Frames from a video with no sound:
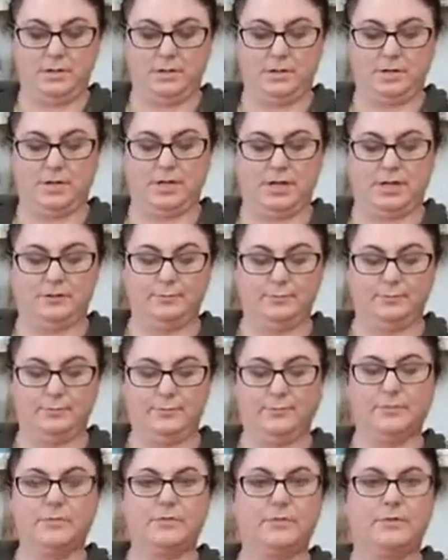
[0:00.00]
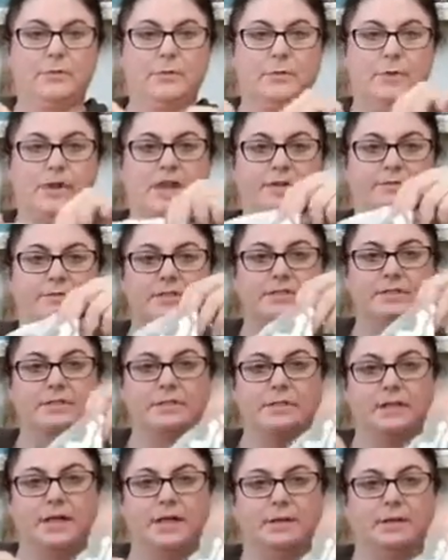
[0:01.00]
Okay, so now we have this
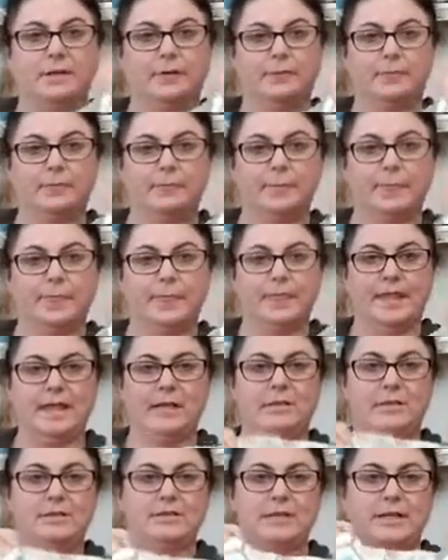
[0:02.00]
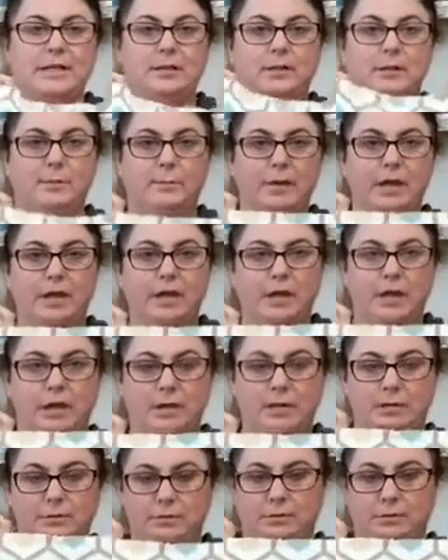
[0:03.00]
now it looks like a little bucket.